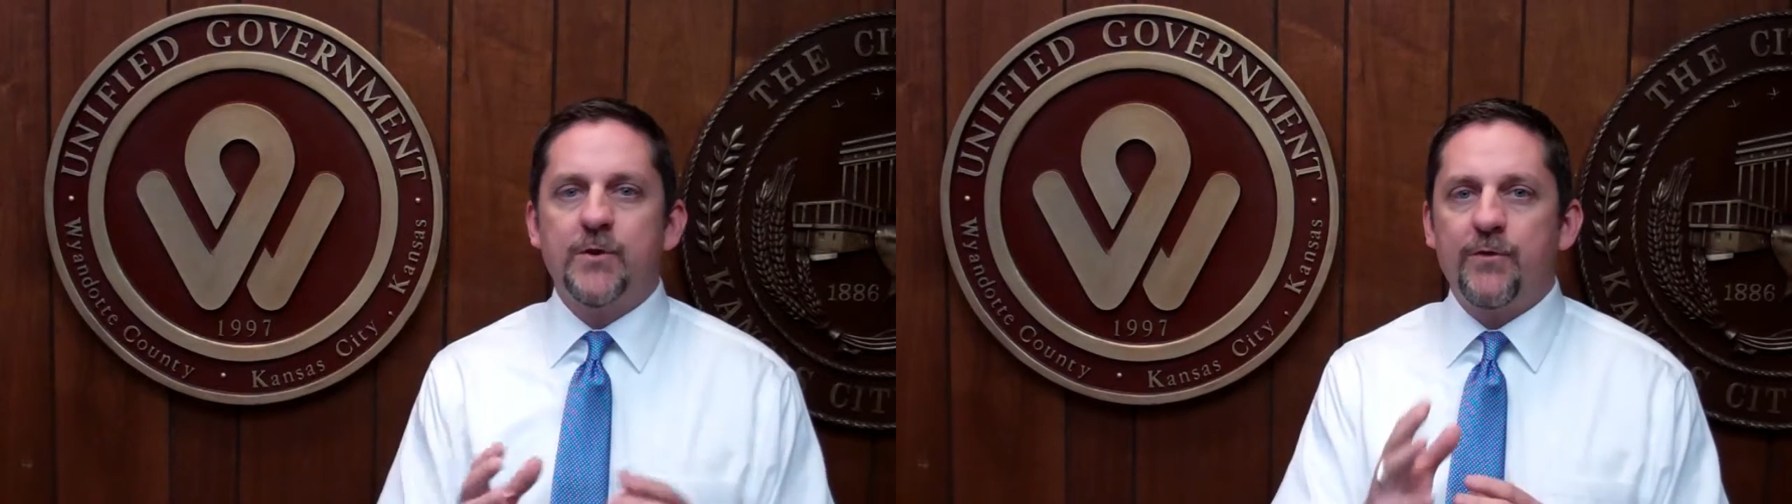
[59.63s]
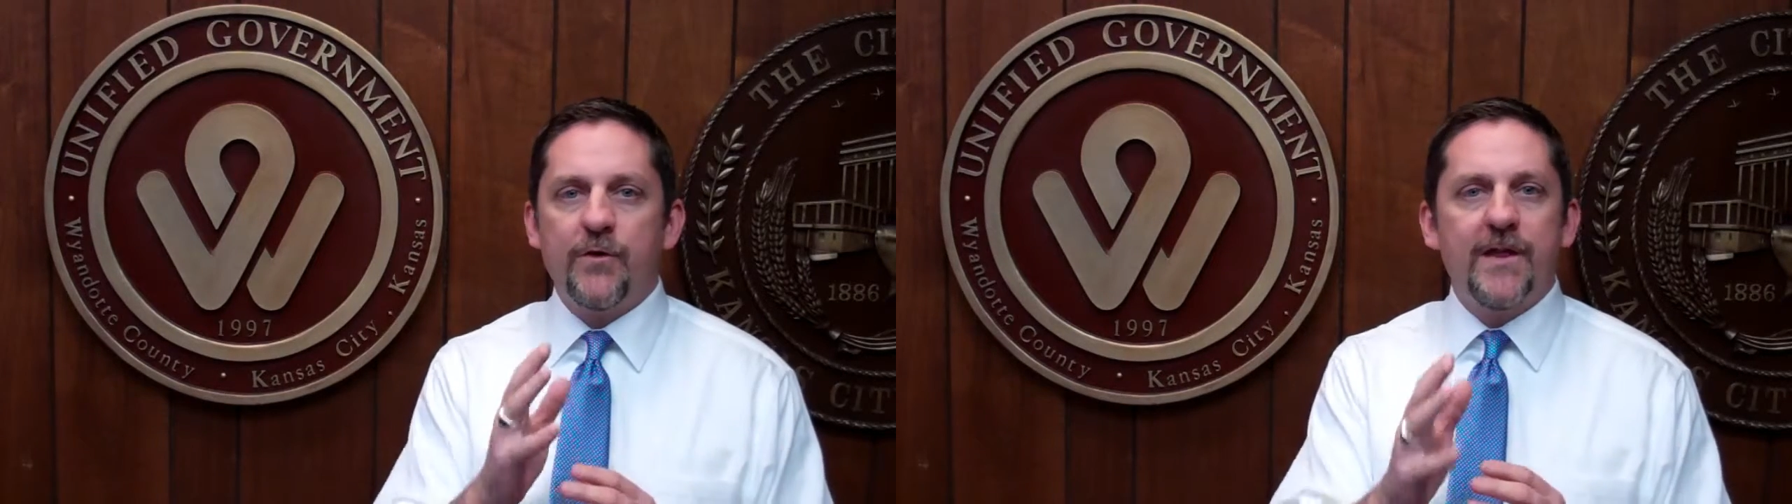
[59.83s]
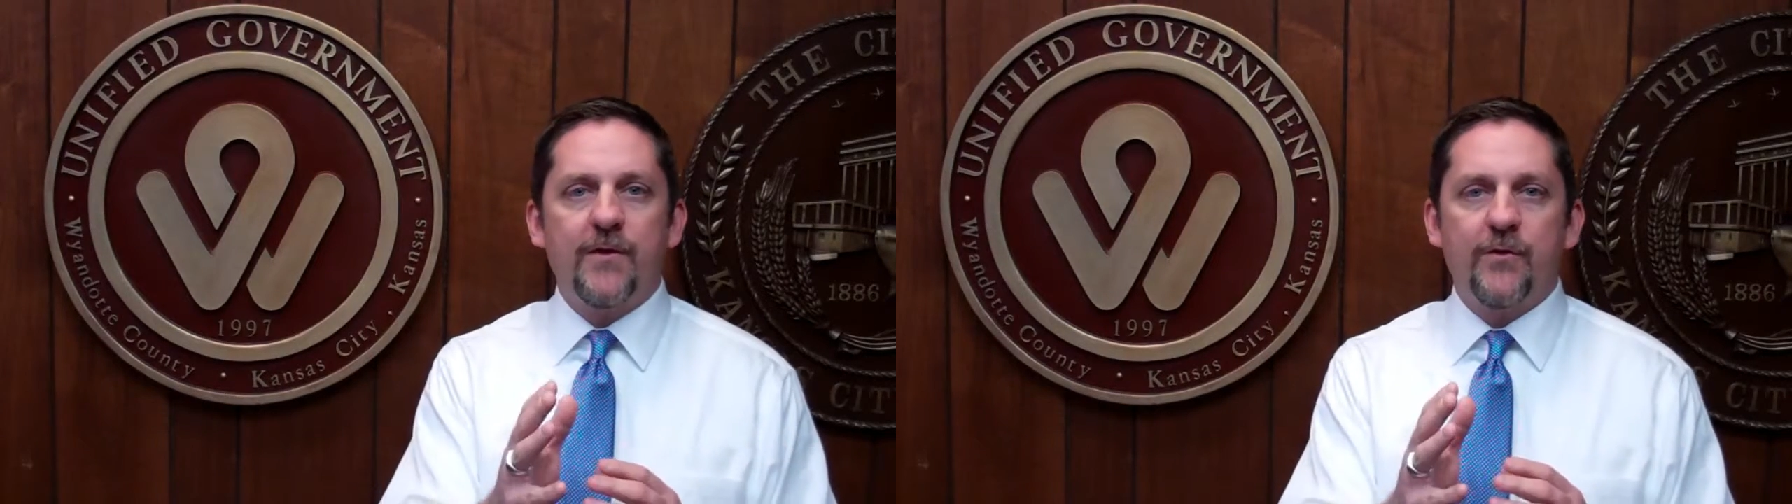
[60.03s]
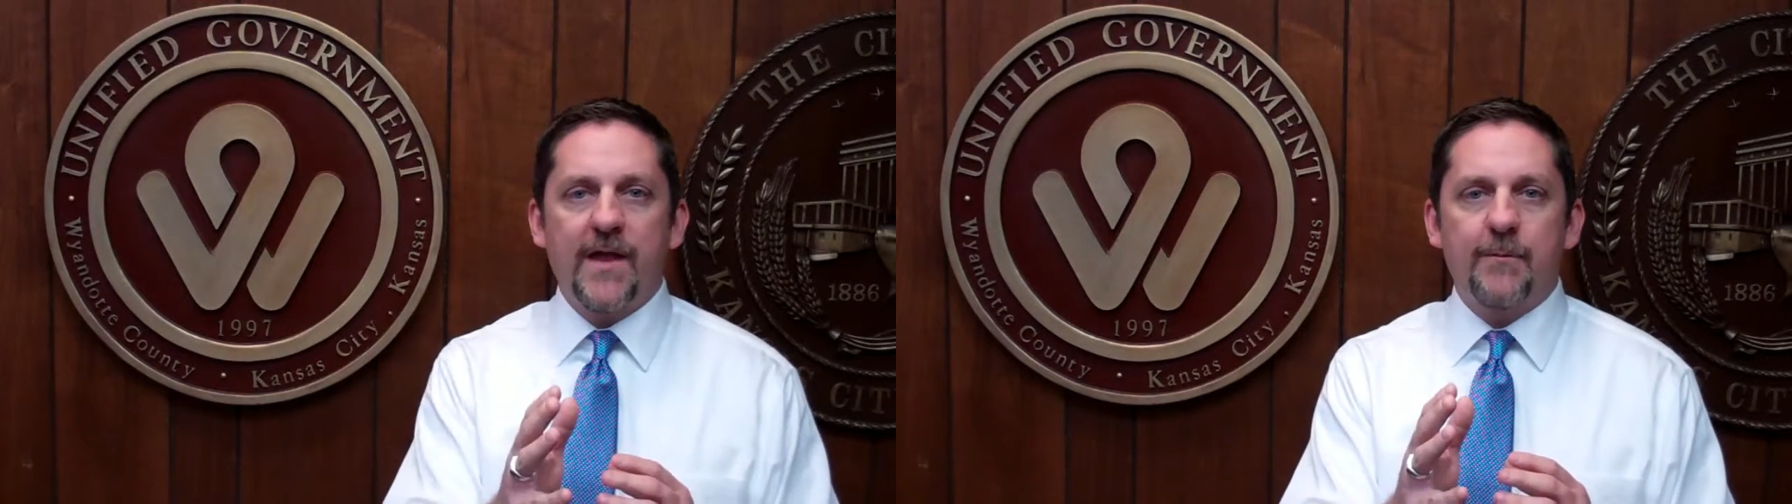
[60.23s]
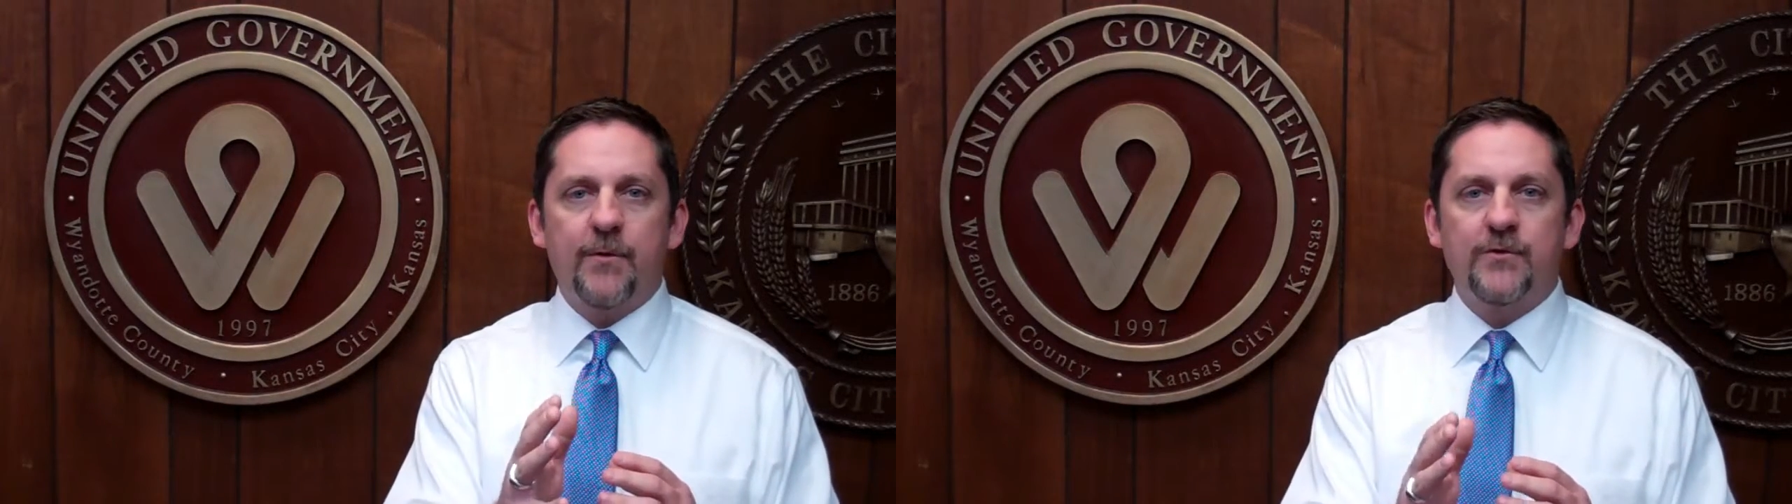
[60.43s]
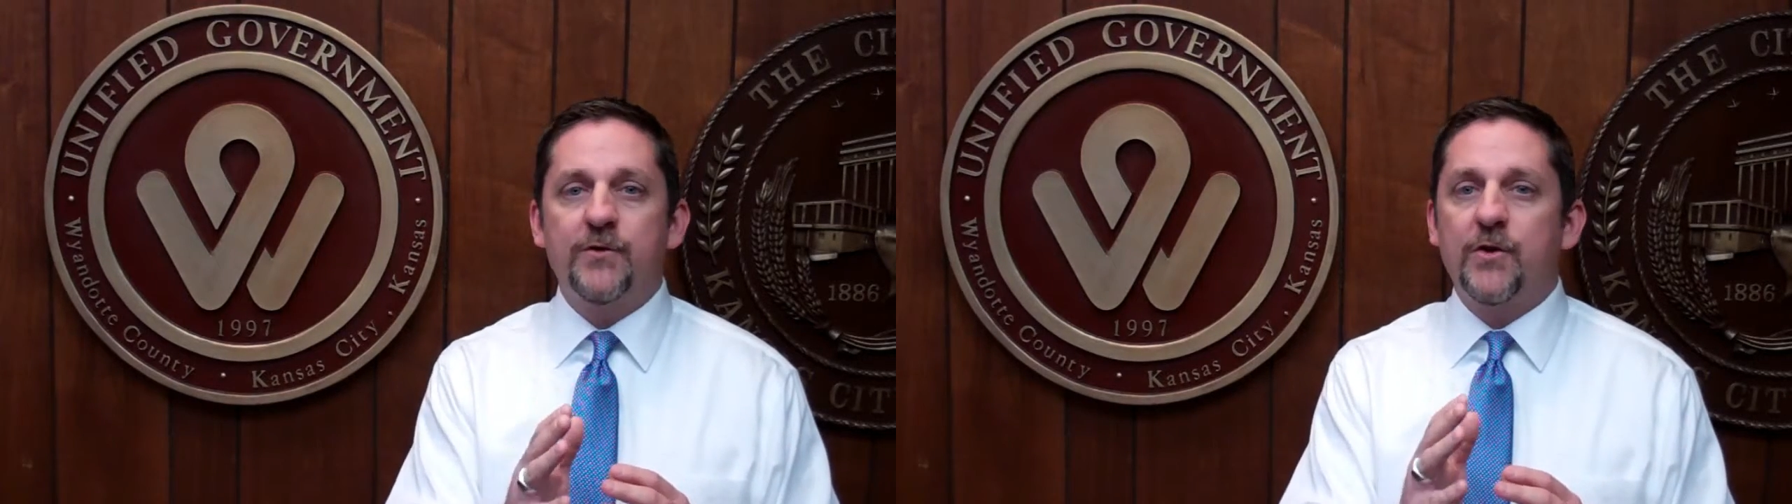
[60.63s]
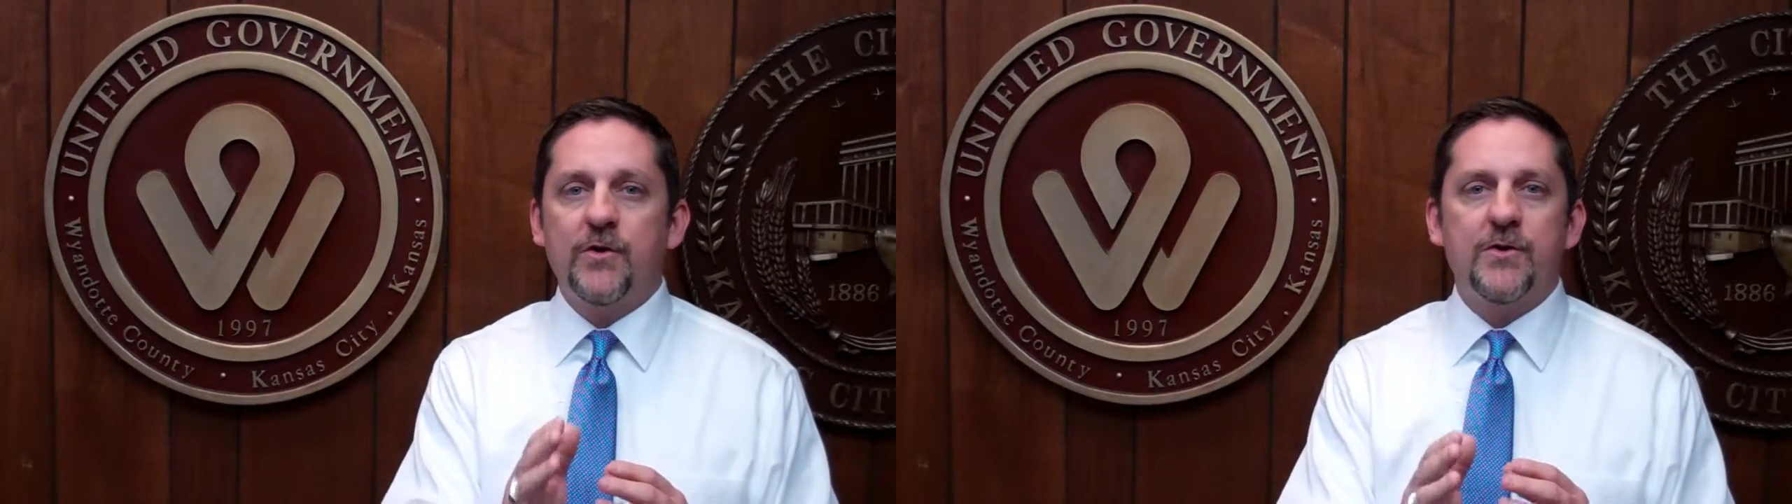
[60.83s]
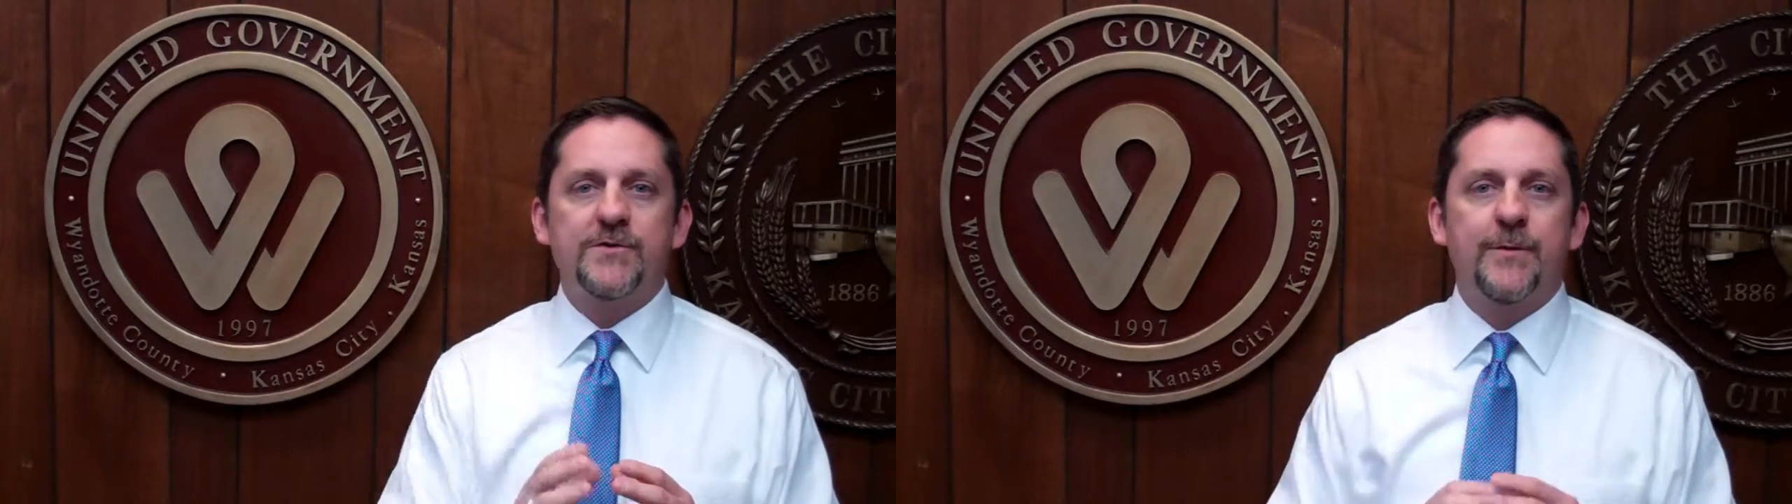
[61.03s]
So if you think you're that person or
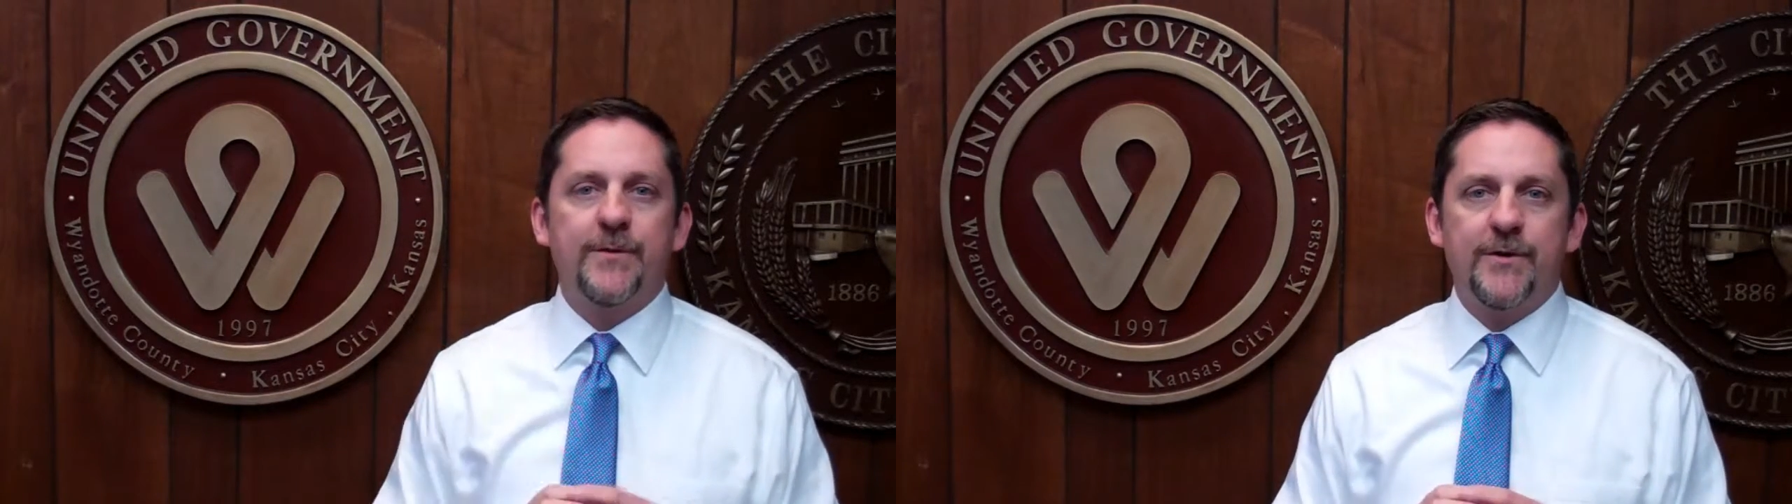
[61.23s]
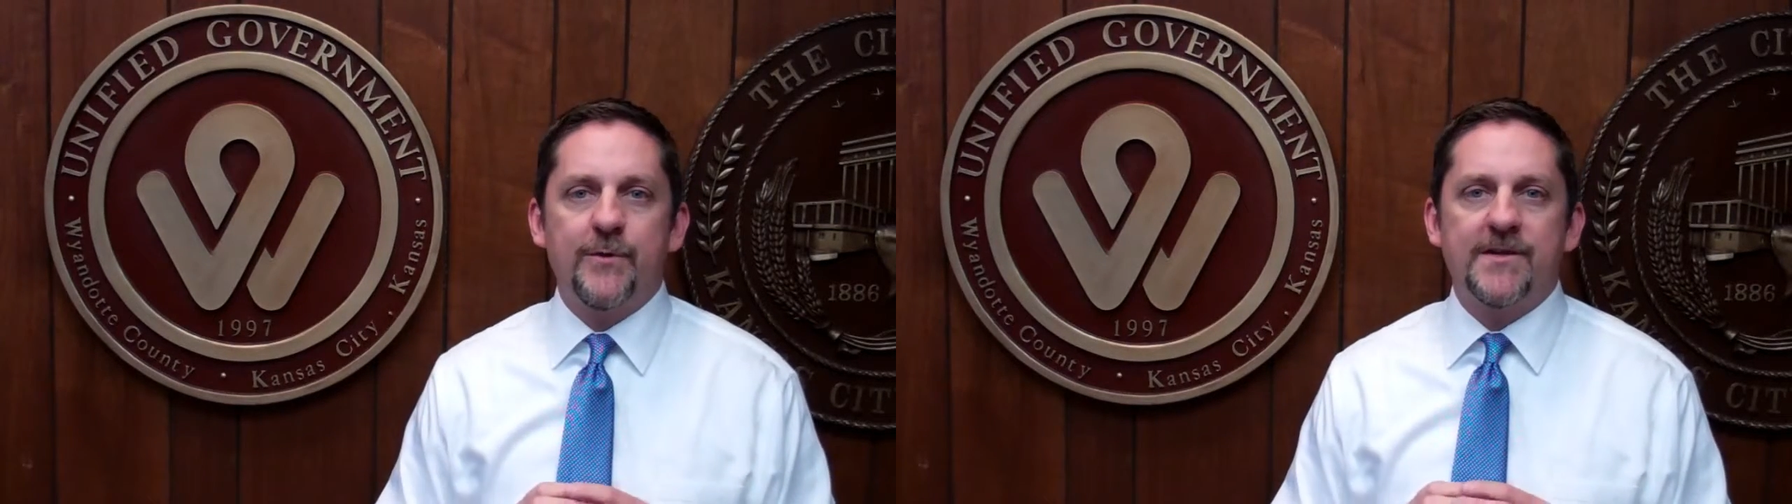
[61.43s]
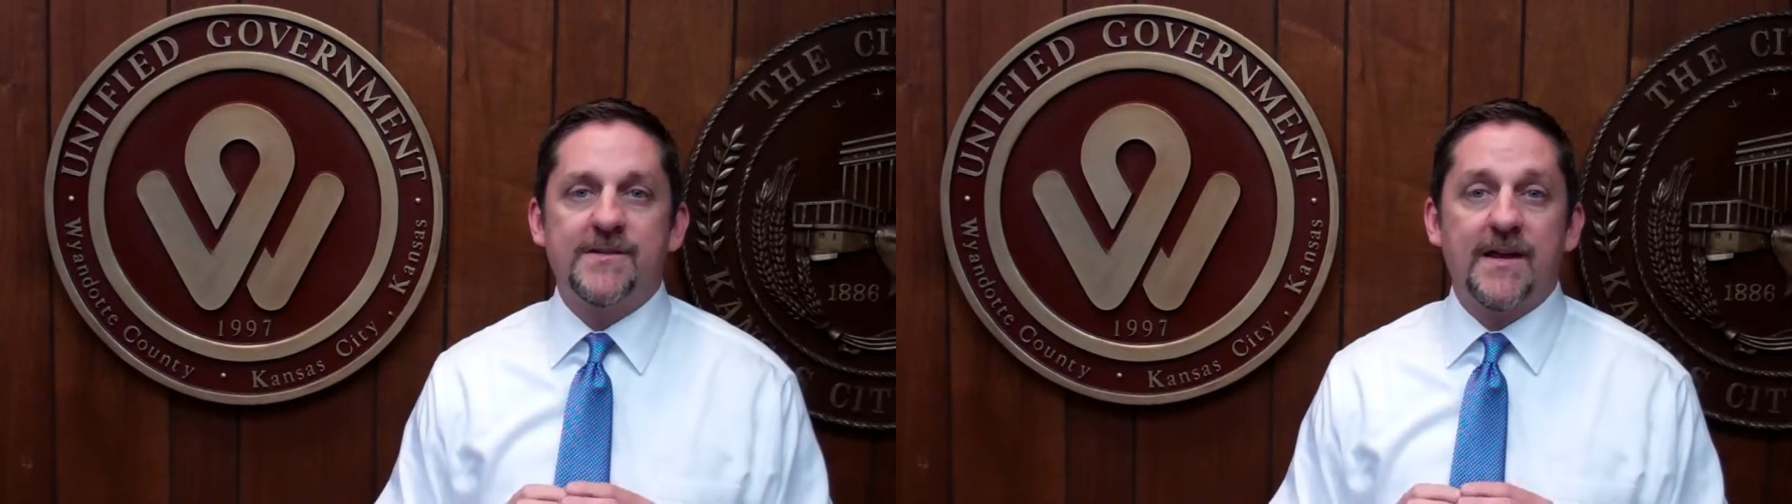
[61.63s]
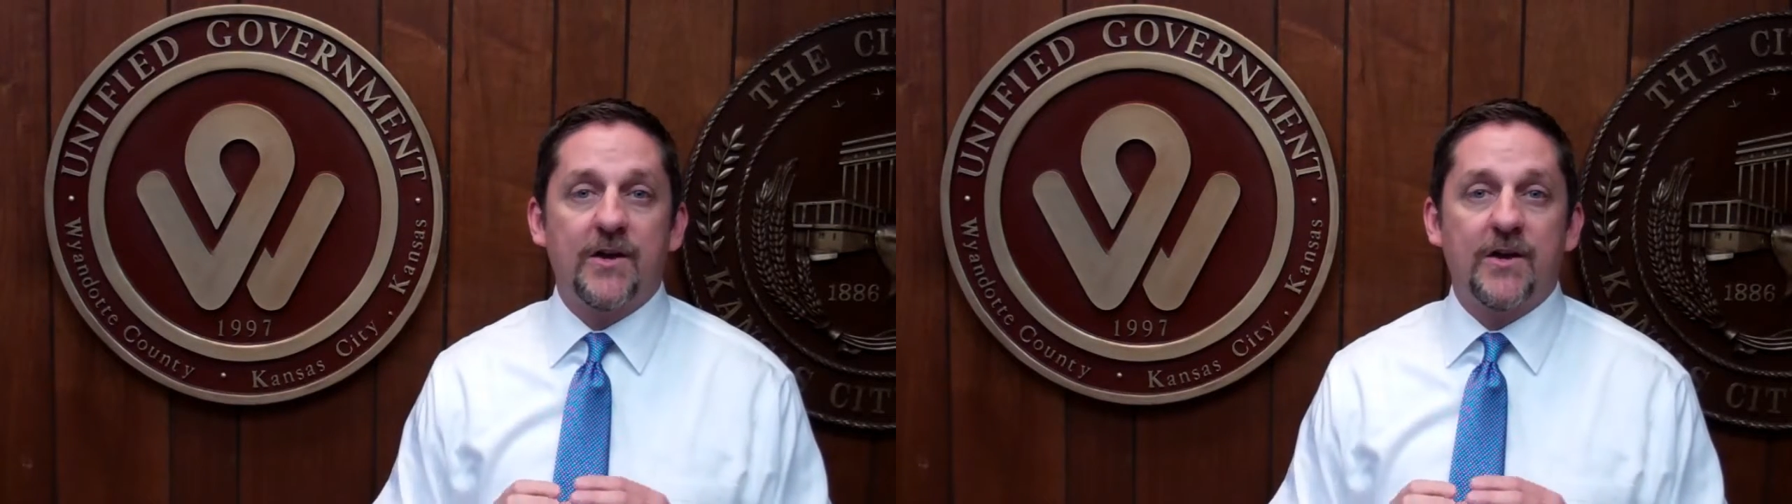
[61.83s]
you know someone who is,